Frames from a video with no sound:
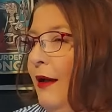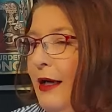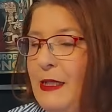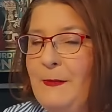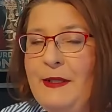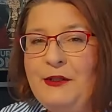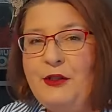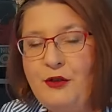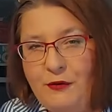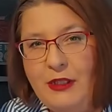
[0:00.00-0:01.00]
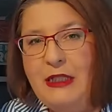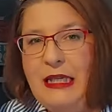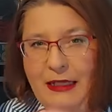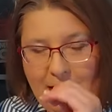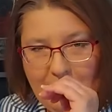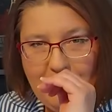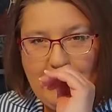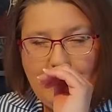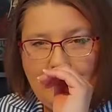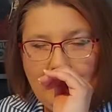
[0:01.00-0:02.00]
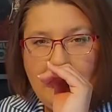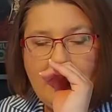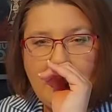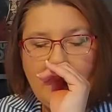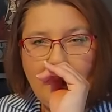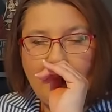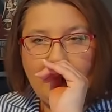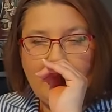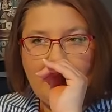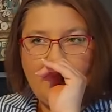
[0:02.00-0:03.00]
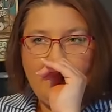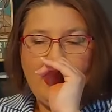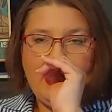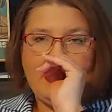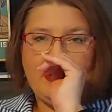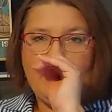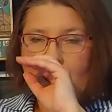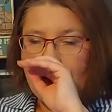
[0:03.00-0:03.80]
I spent 3 days on this blazer.